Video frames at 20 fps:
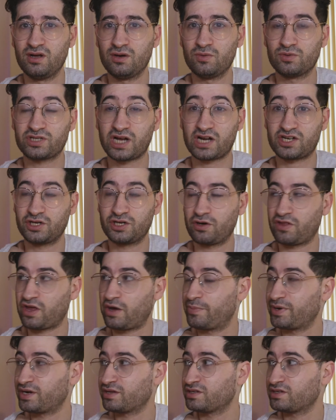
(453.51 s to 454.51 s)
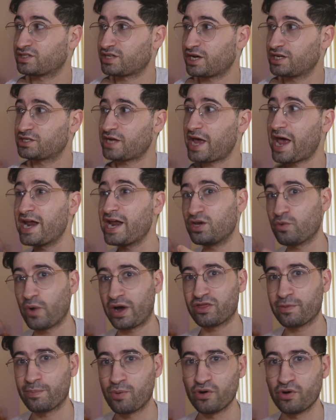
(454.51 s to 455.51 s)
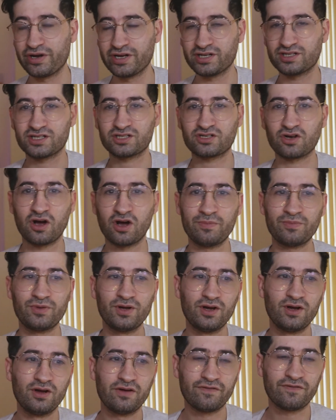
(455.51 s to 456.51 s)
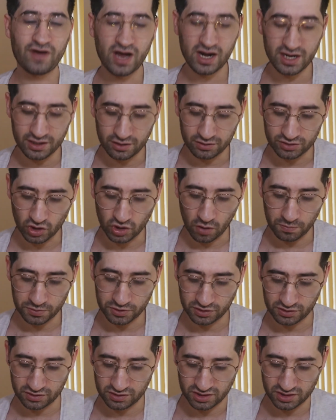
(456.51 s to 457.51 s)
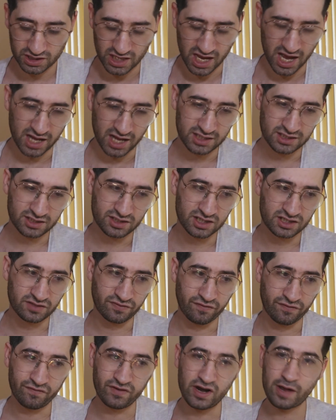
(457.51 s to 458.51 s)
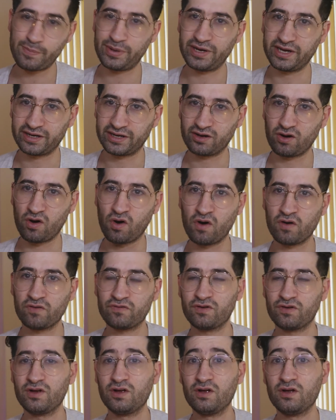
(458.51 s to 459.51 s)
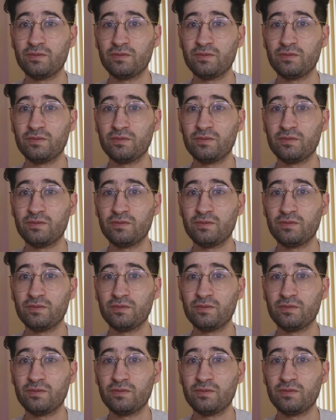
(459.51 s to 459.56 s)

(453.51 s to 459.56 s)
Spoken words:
It's actually not that big in the States. Anyway, the point is I'm fairly new to options, and this flipping of